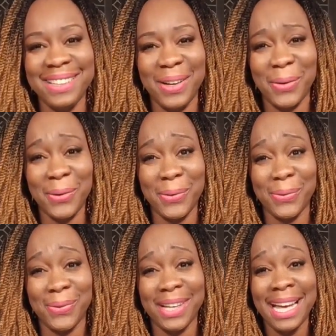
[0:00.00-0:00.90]
you
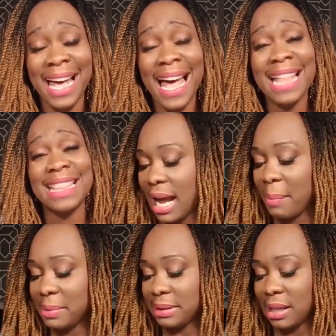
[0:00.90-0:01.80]
know. that
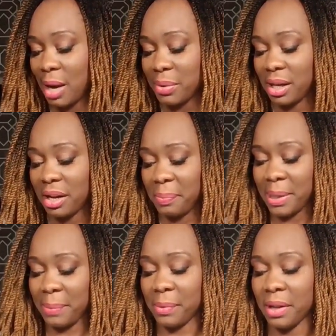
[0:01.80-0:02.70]
happens a lot with a lot of
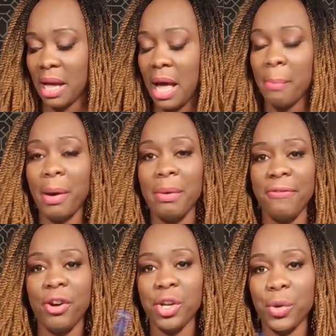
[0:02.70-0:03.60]
people. But
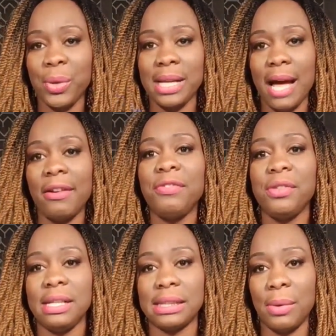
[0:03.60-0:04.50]
before you quit, I have a
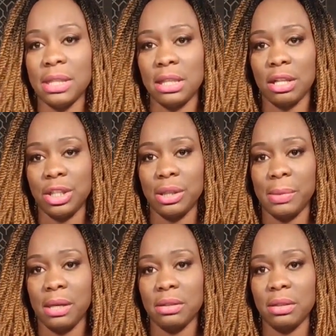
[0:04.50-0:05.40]
few things I want to talk to you
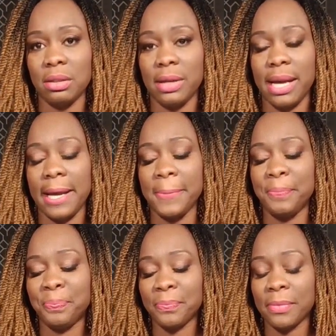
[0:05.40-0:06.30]
about. Okay.